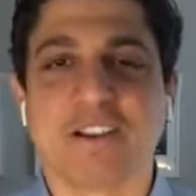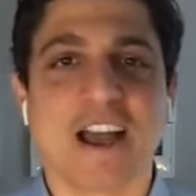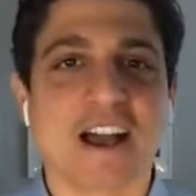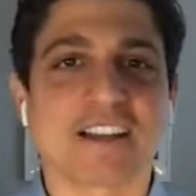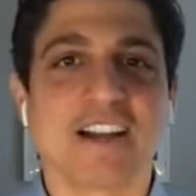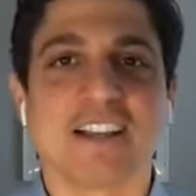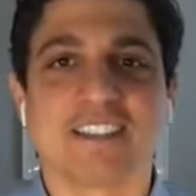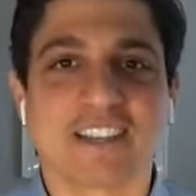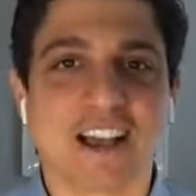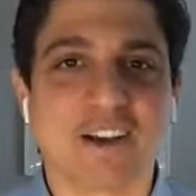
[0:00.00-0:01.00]

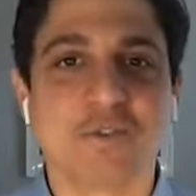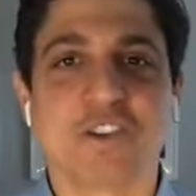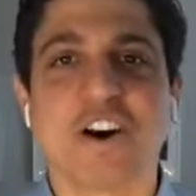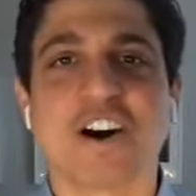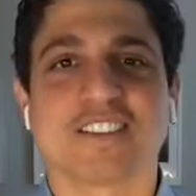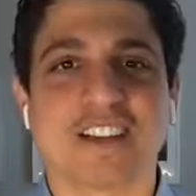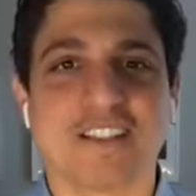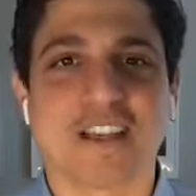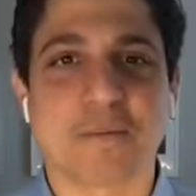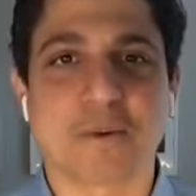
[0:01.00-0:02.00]
agonizing how you lost
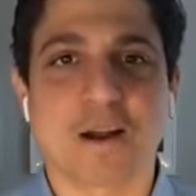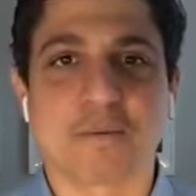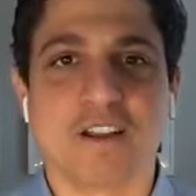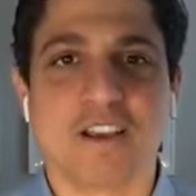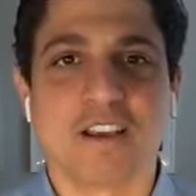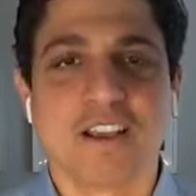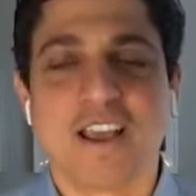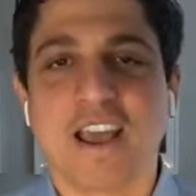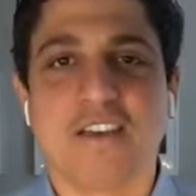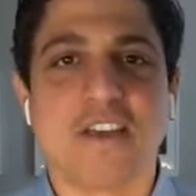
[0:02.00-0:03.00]
on that property,
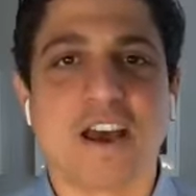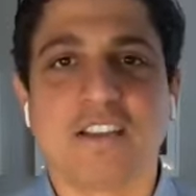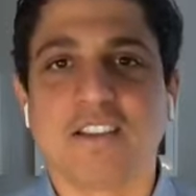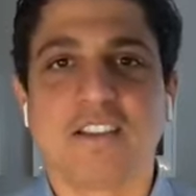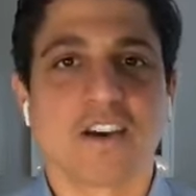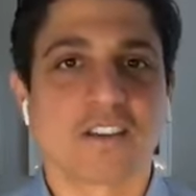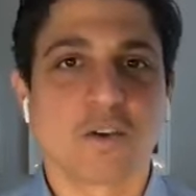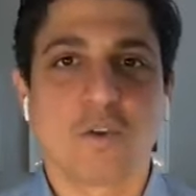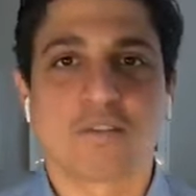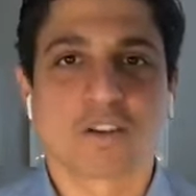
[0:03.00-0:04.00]
and that
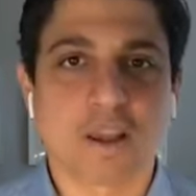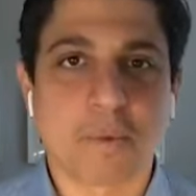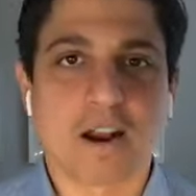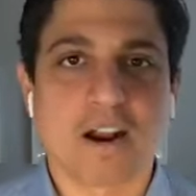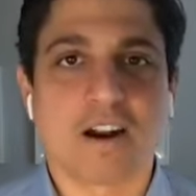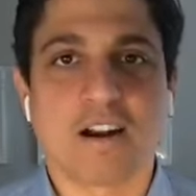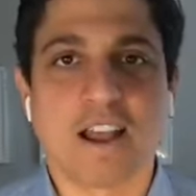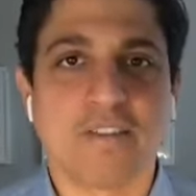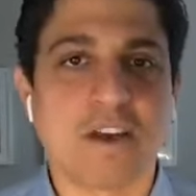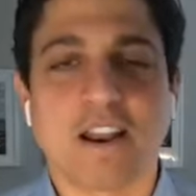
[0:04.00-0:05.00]
nothing will ever compare.
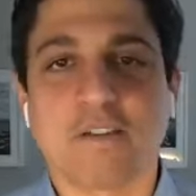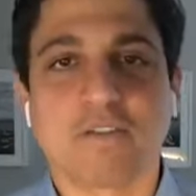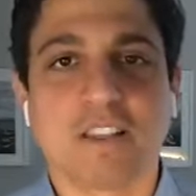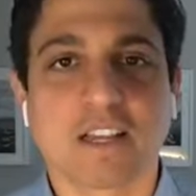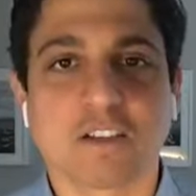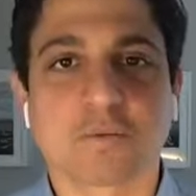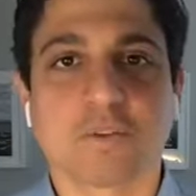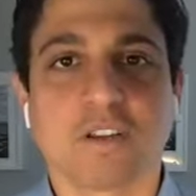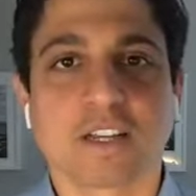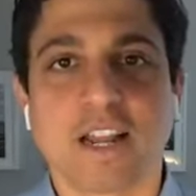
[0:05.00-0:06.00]
And then everything else
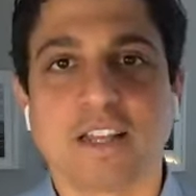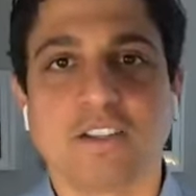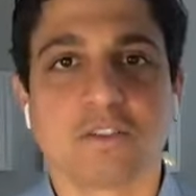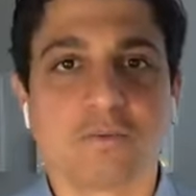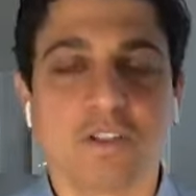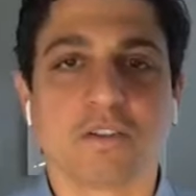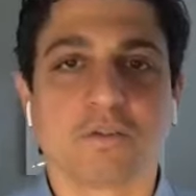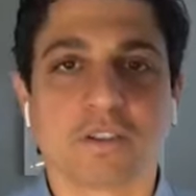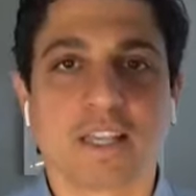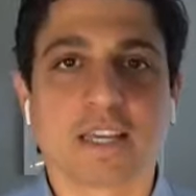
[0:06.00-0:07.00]
we're looking at,
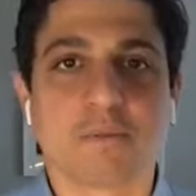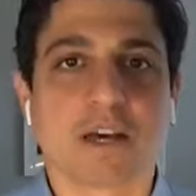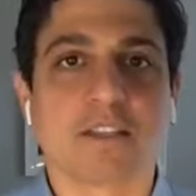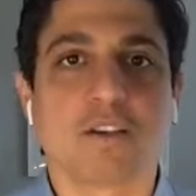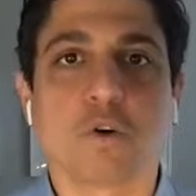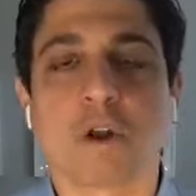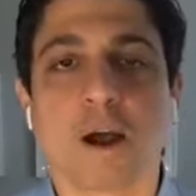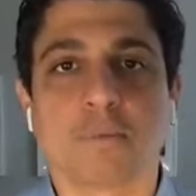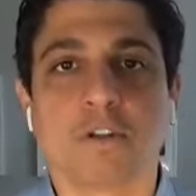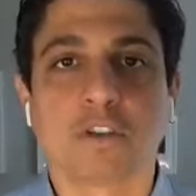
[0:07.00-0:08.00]
you're thinking about the old
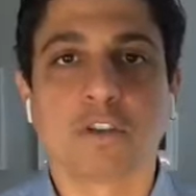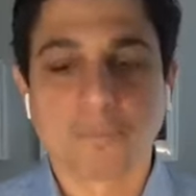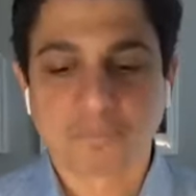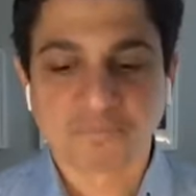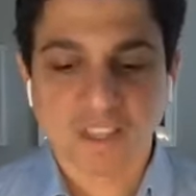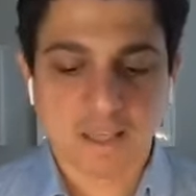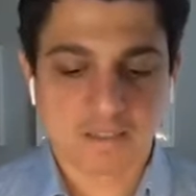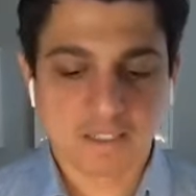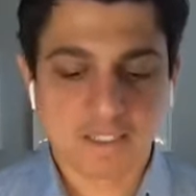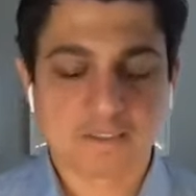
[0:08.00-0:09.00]
property. So
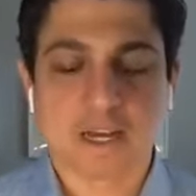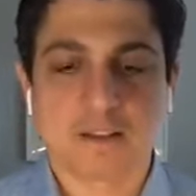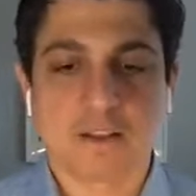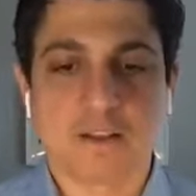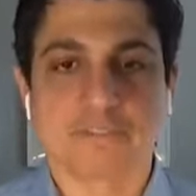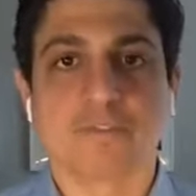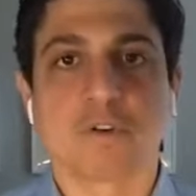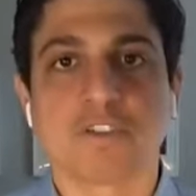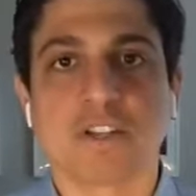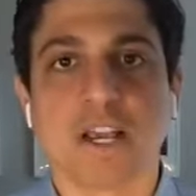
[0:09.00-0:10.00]
at least on the
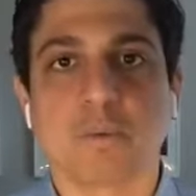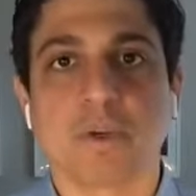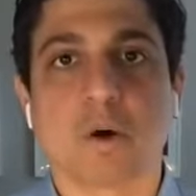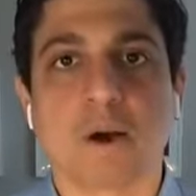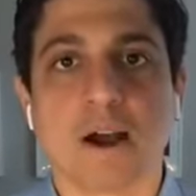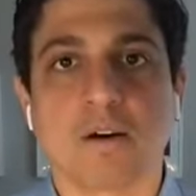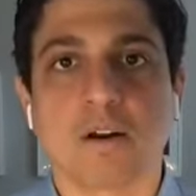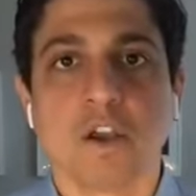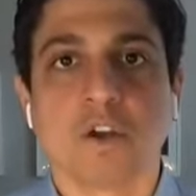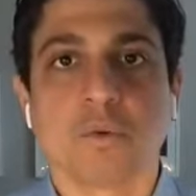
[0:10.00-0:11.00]
first day we go out,
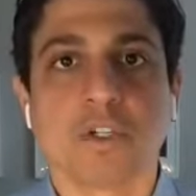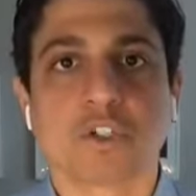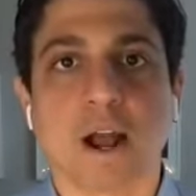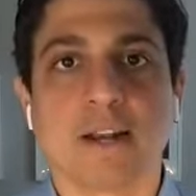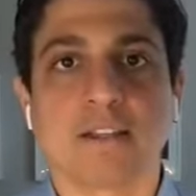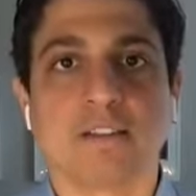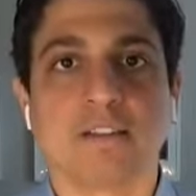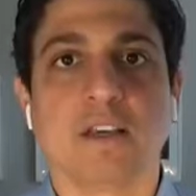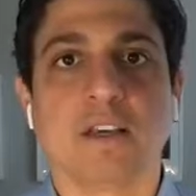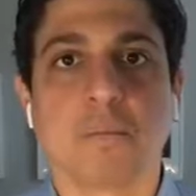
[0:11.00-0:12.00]
we try to
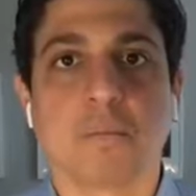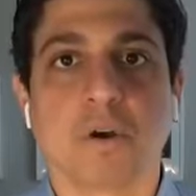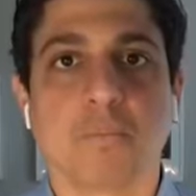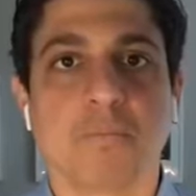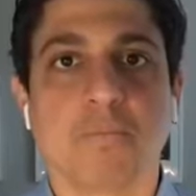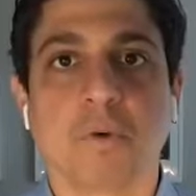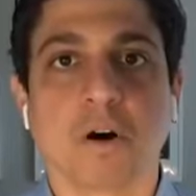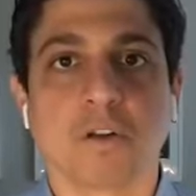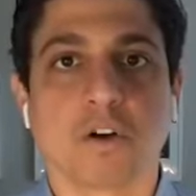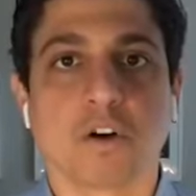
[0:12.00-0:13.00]
see a
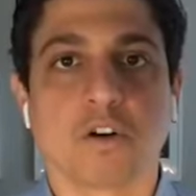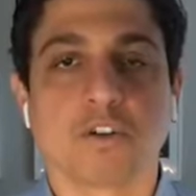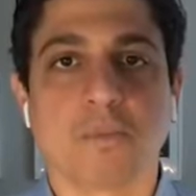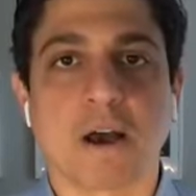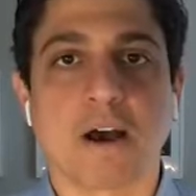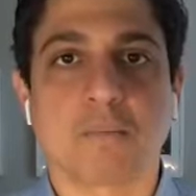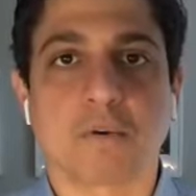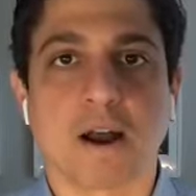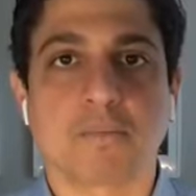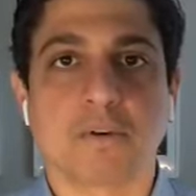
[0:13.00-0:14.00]
large amount of
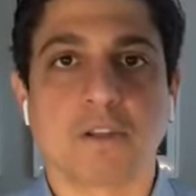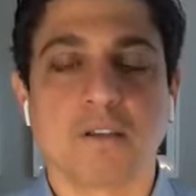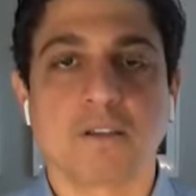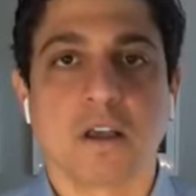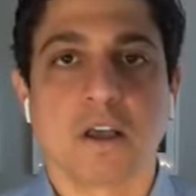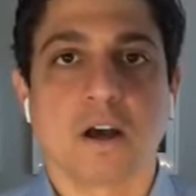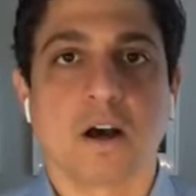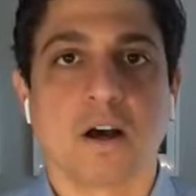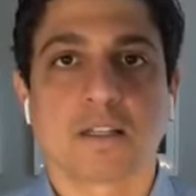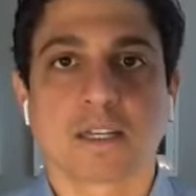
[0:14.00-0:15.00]
properties.
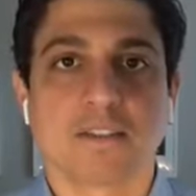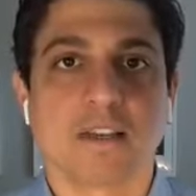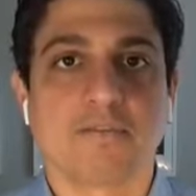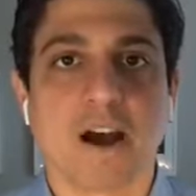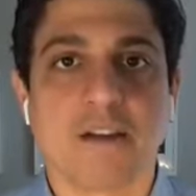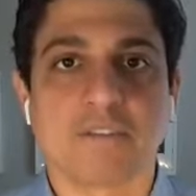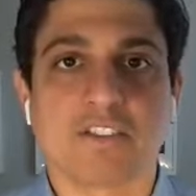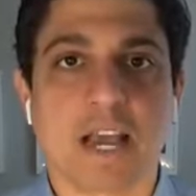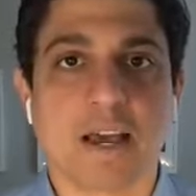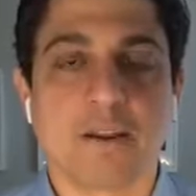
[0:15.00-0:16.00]
Like I said, 5 to
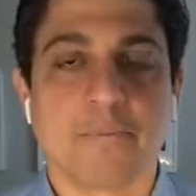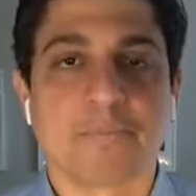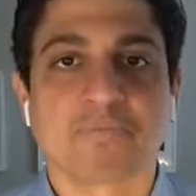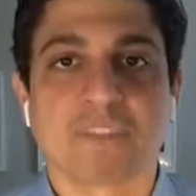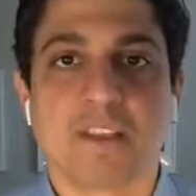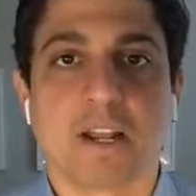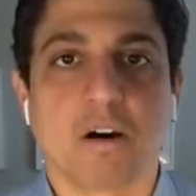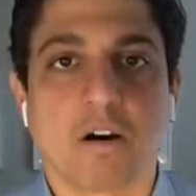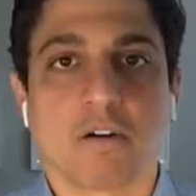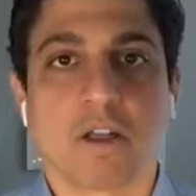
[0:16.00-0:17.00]
10 that
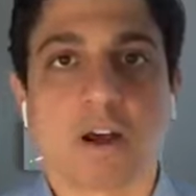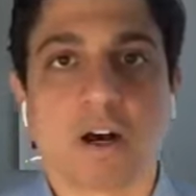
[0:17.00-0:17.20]
all